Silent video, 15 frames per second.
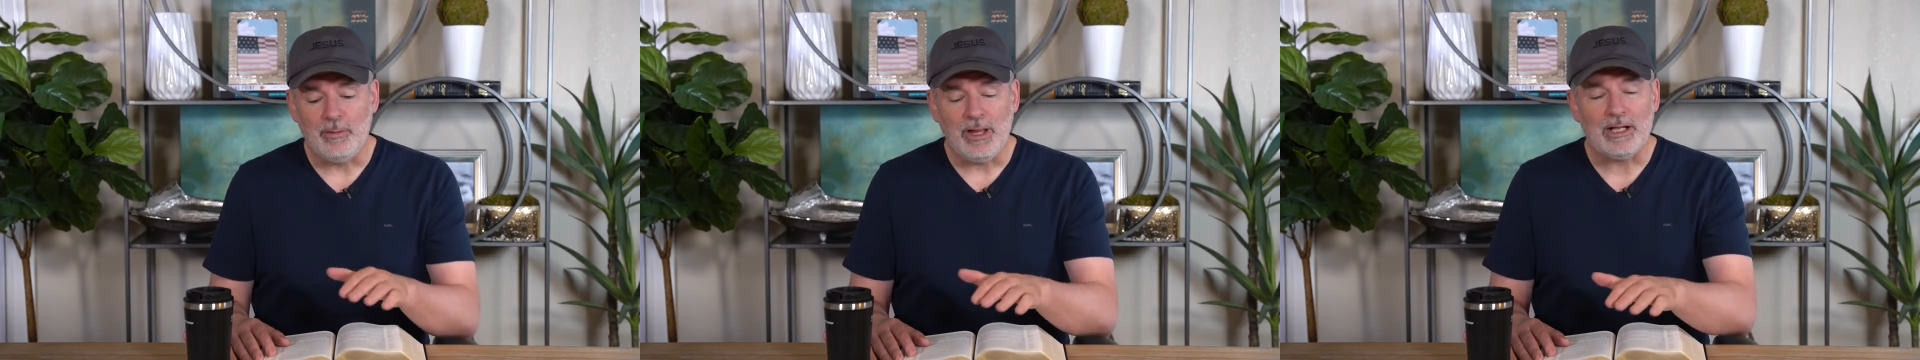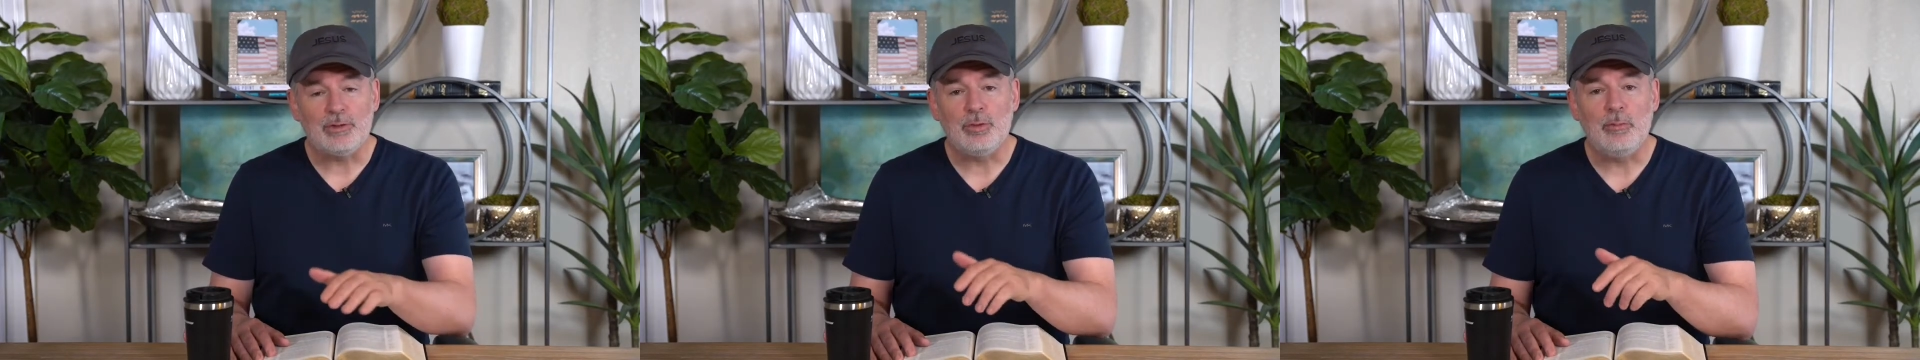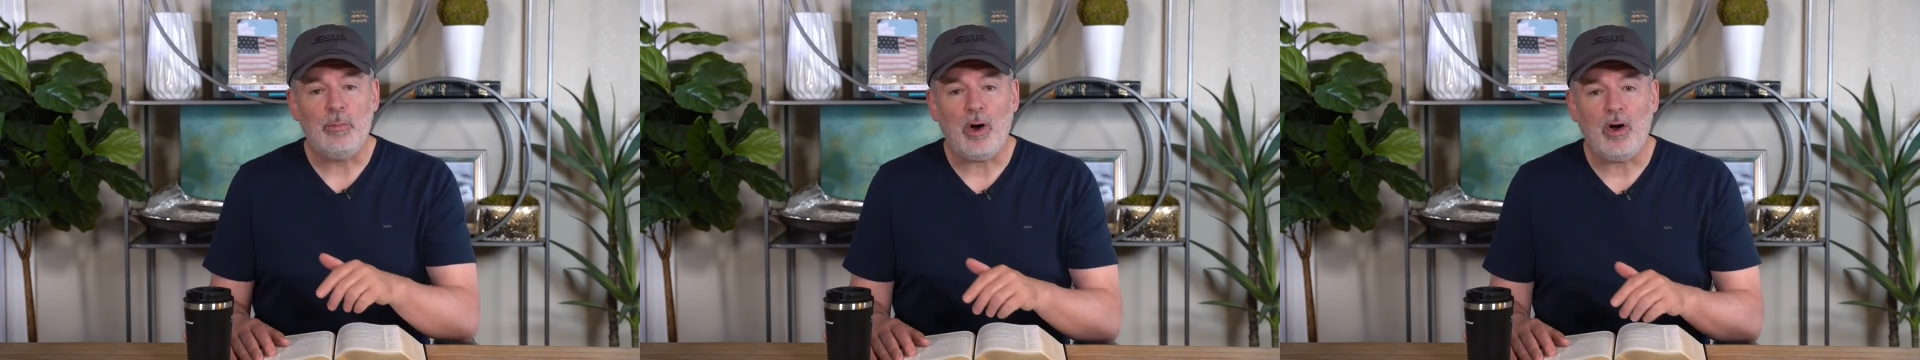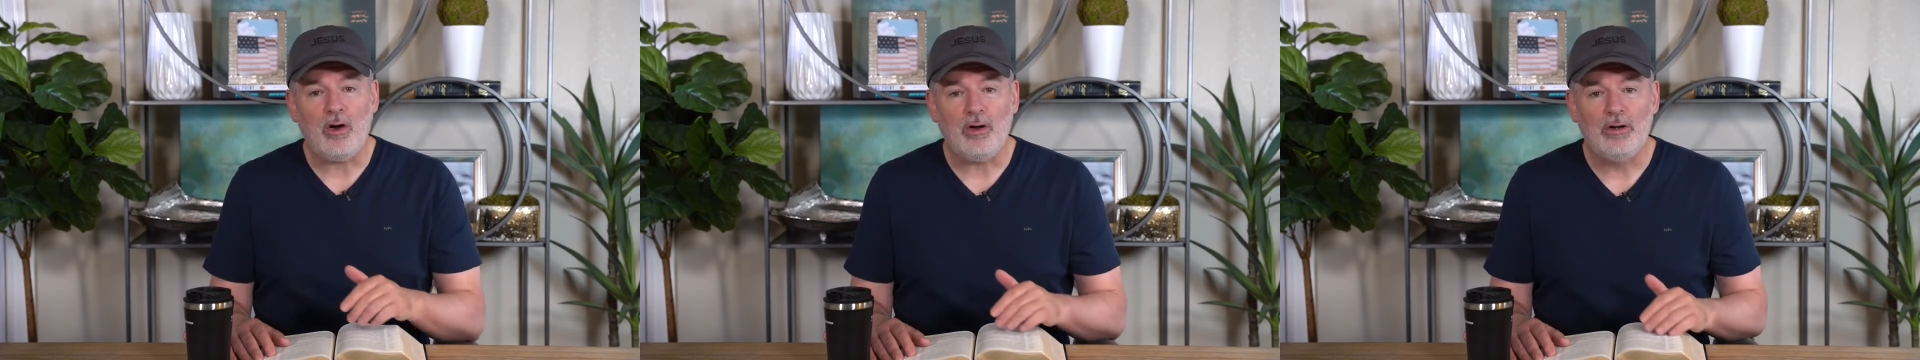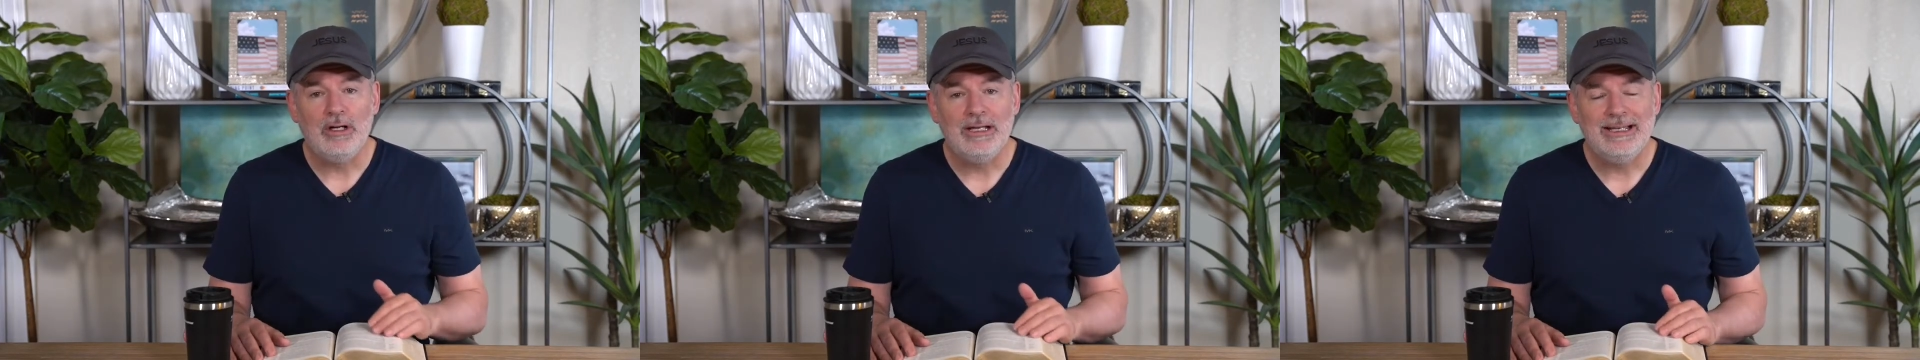And that's what
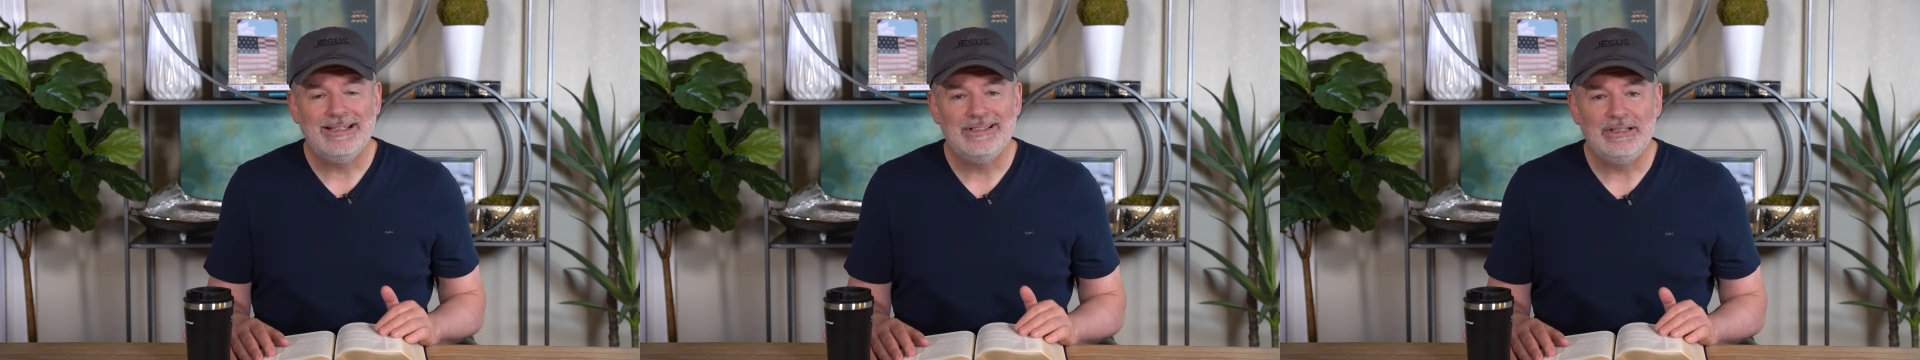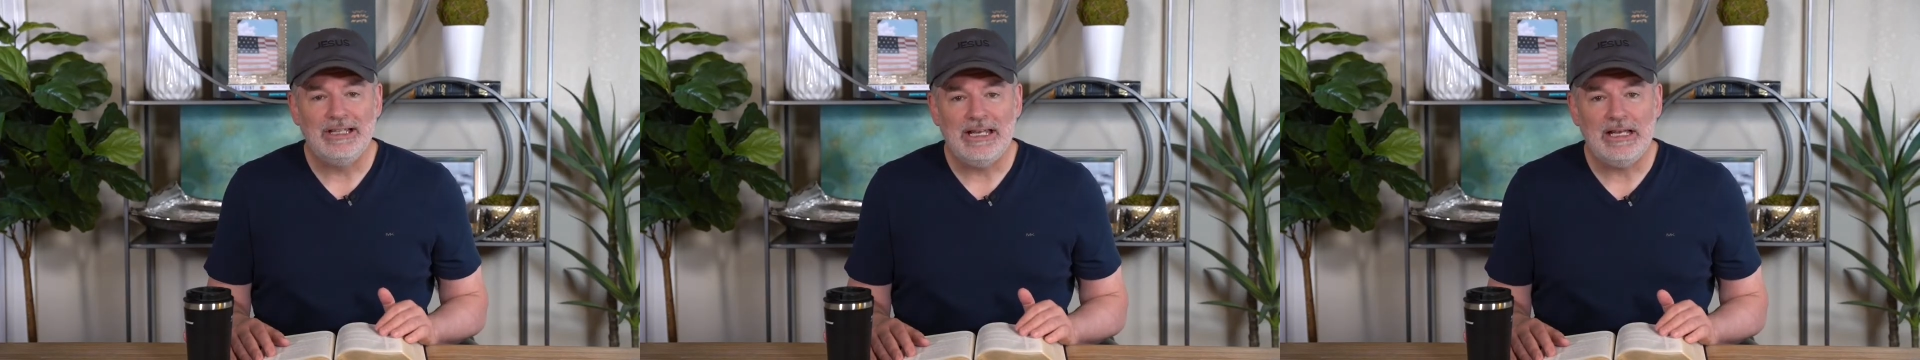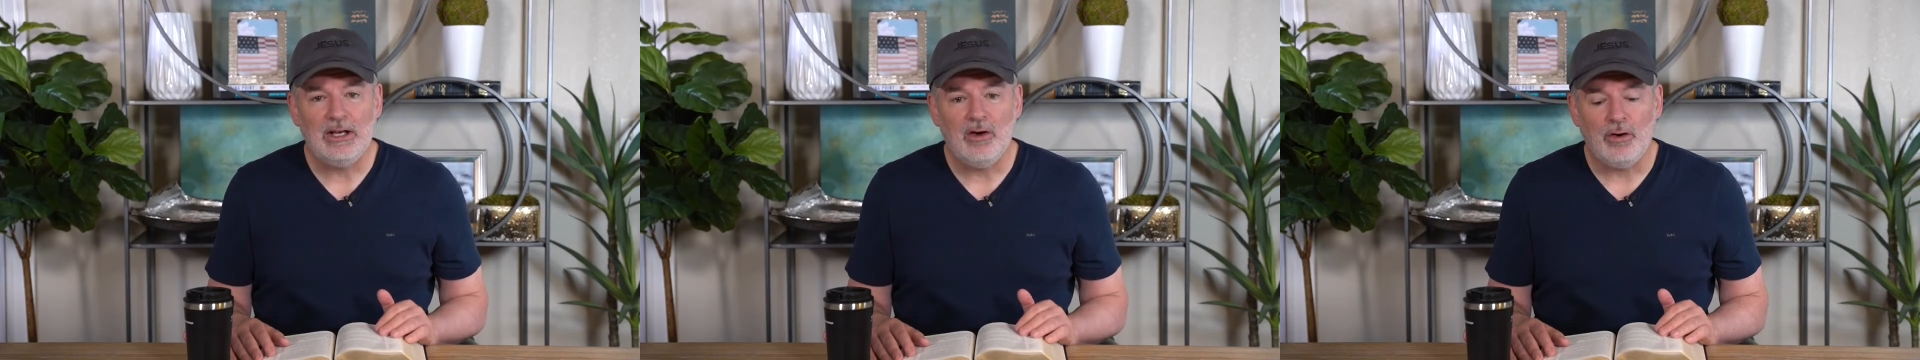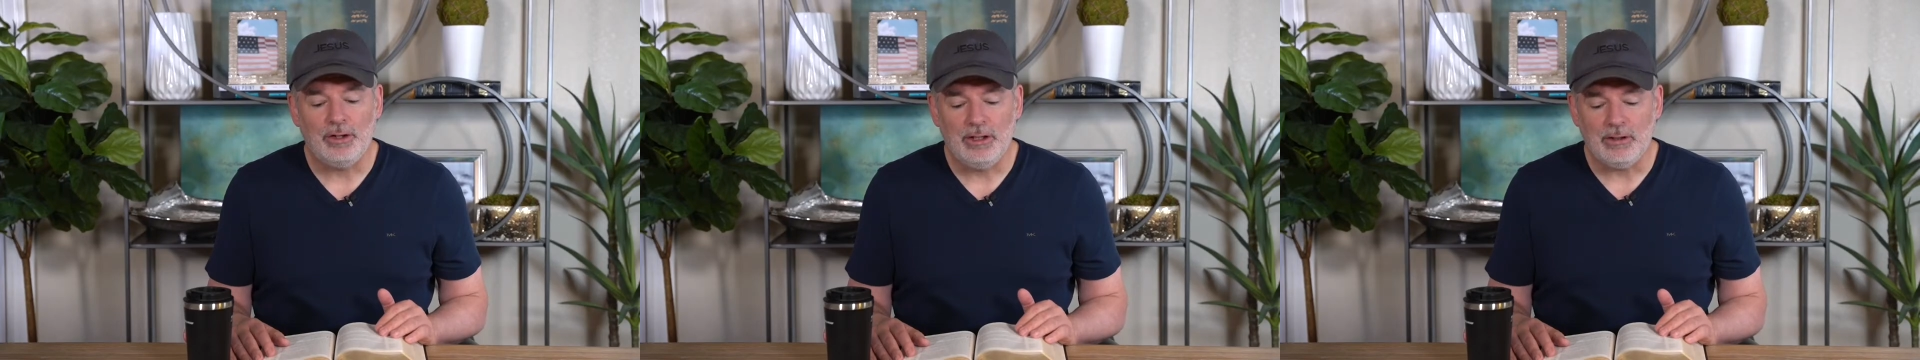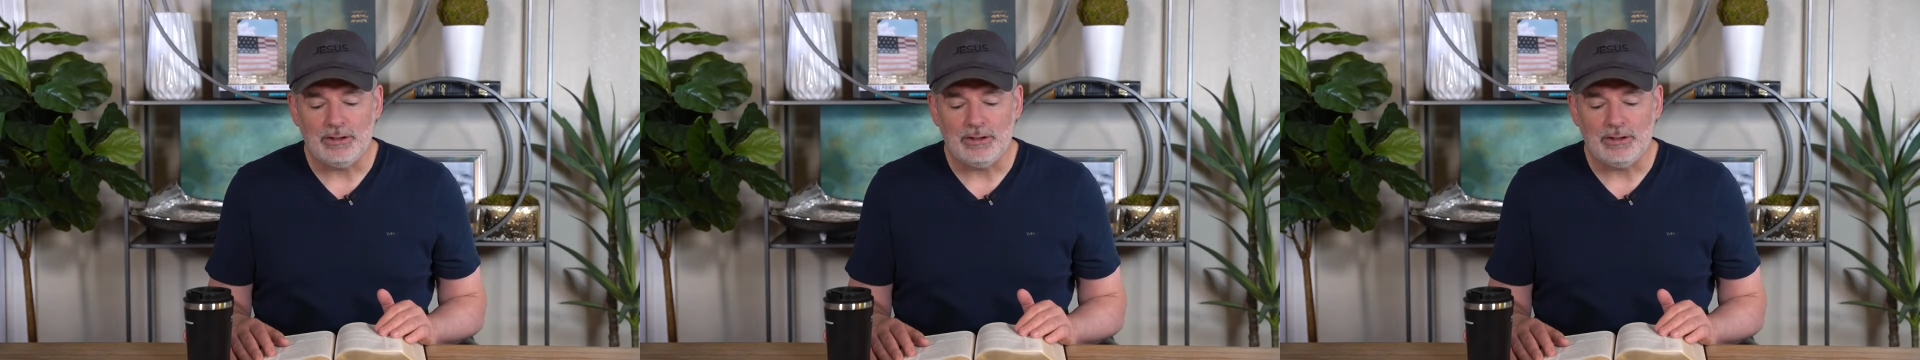Paul is leaning on here.